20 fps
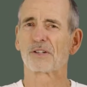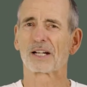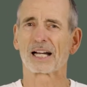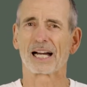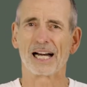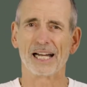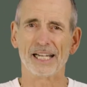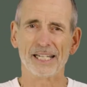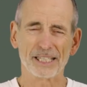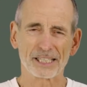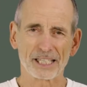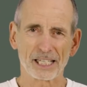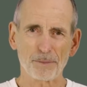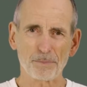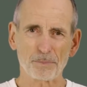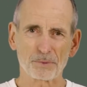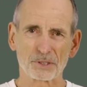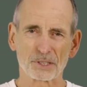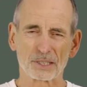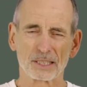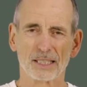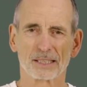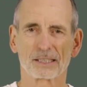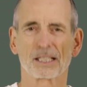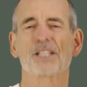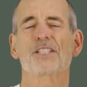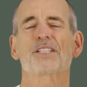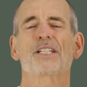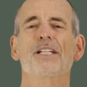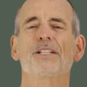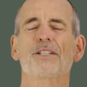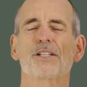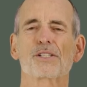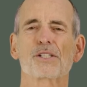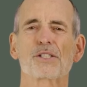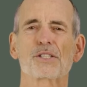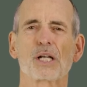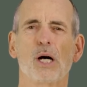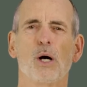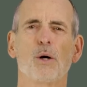it expands and draws in
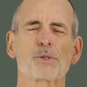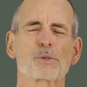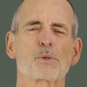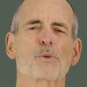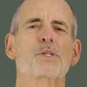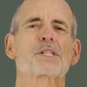nutrients